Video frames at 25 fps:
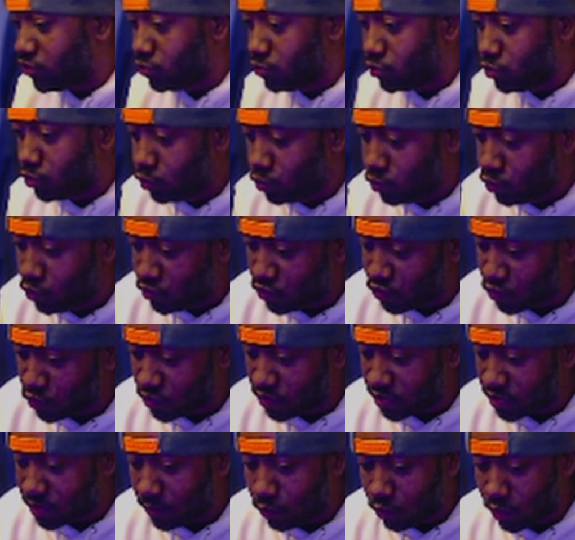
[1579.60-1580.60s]
lose to
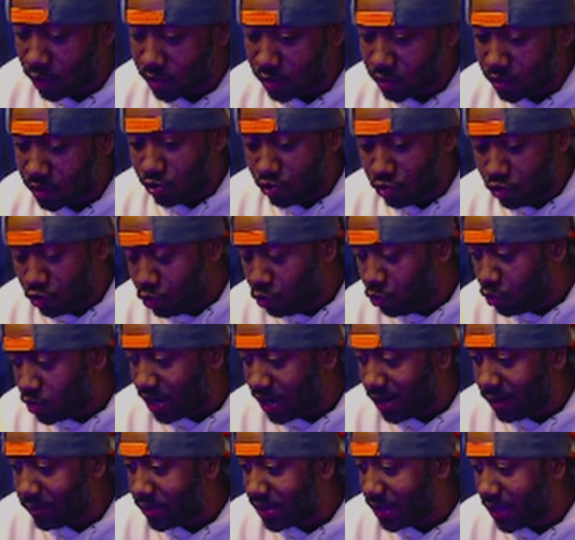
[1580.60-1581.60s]
someone new
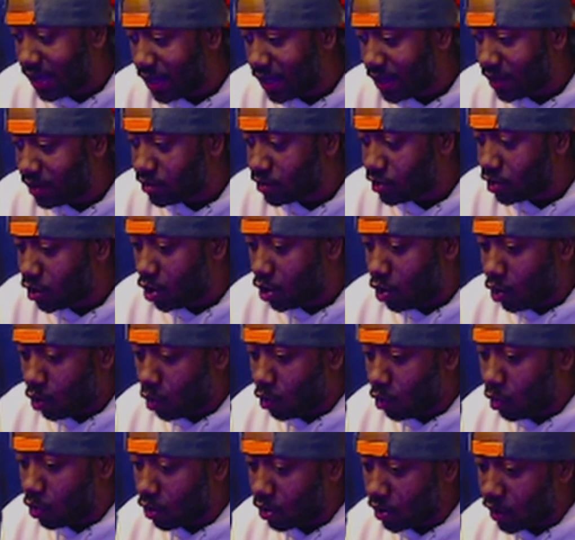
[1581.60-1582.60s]
coming in
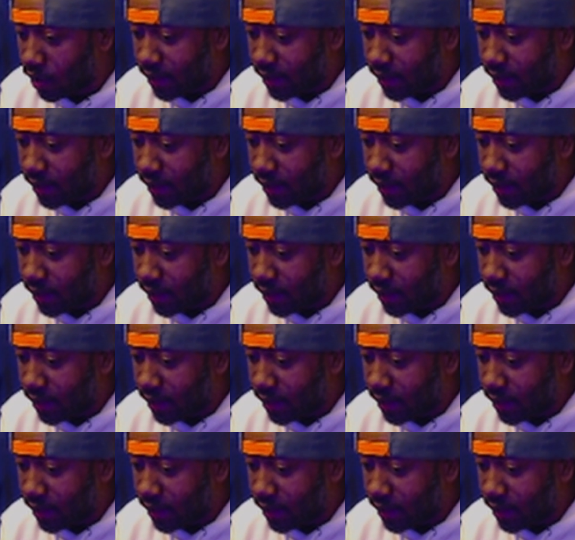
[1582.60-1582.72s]
or a